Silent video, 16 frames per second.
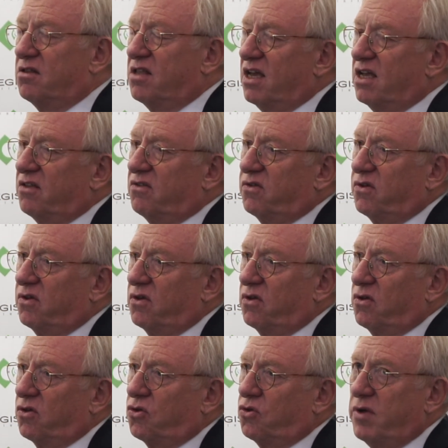did
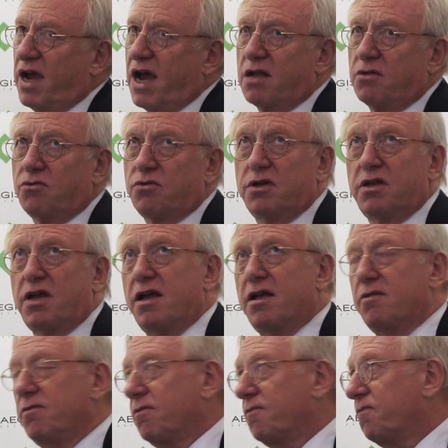
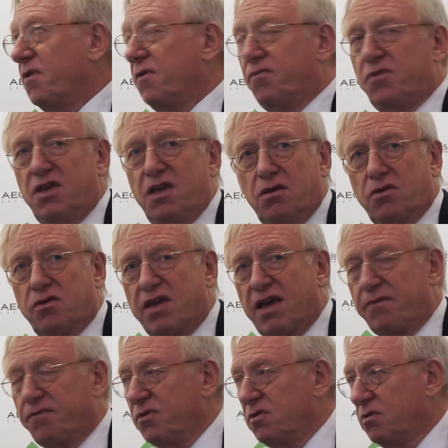
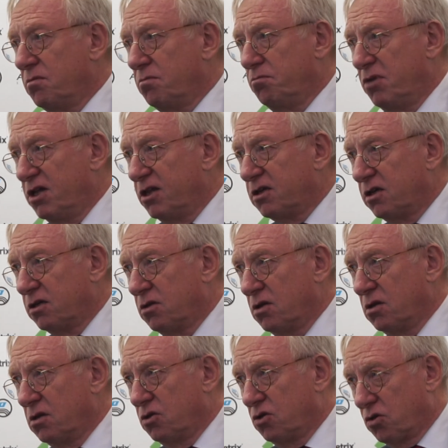357
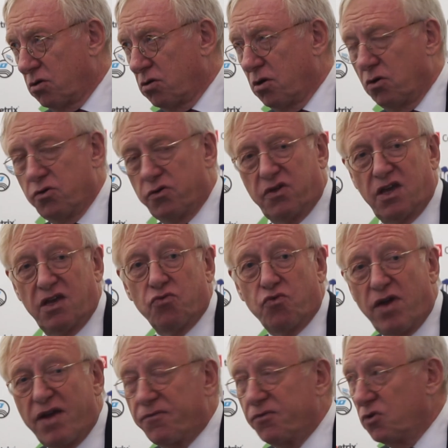million euros
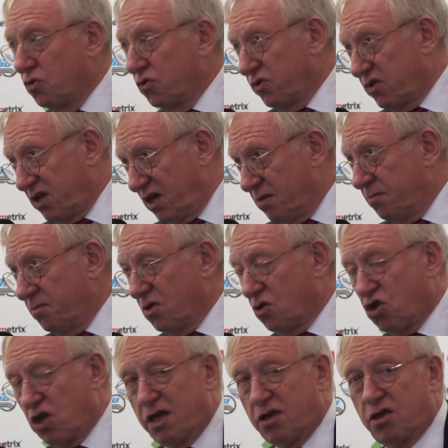in revenues in
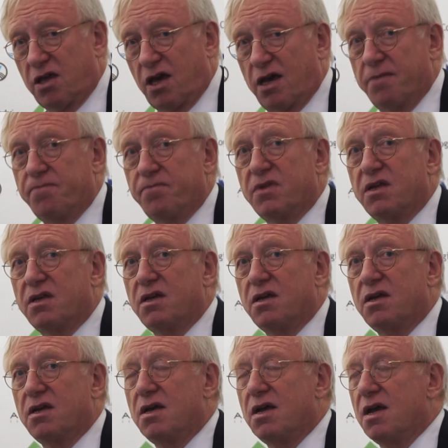Czechia.
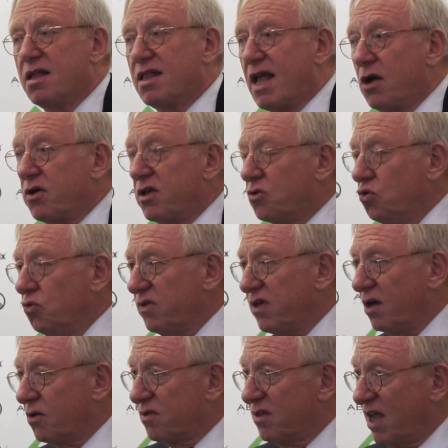Now in
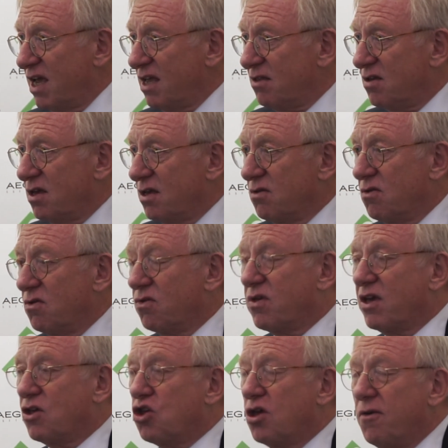2018
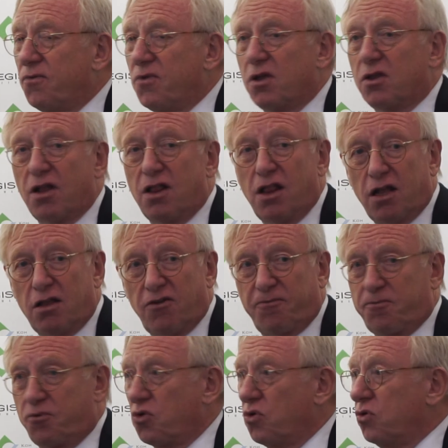they shifted a lot
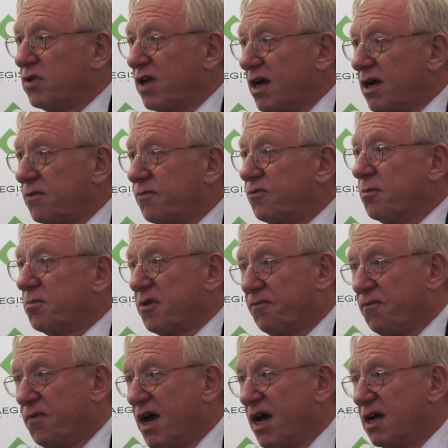of product from
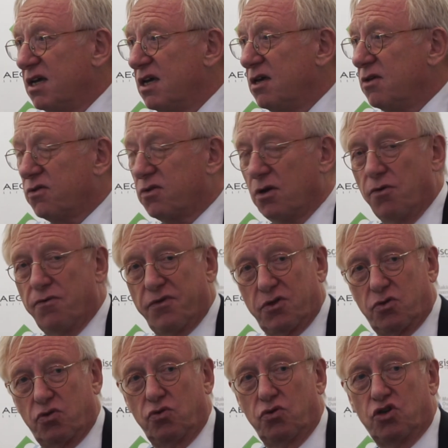the Far East
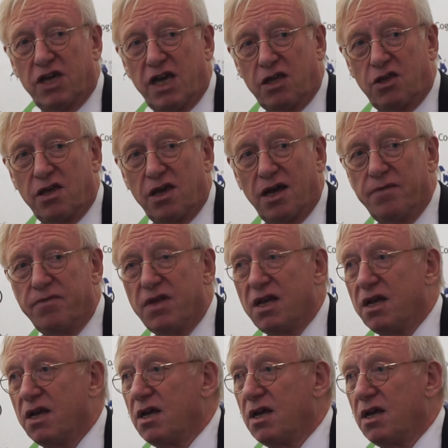over to Czechia